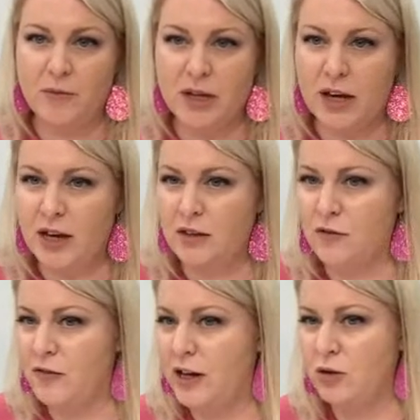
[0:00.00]
Kay, the
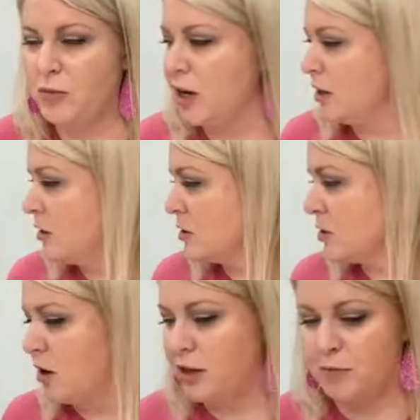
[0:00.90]
final product, it's
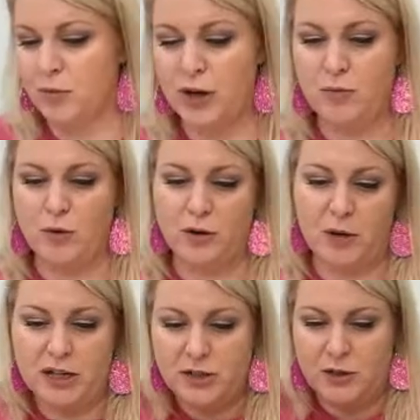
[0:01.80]
called a breadboard, but it's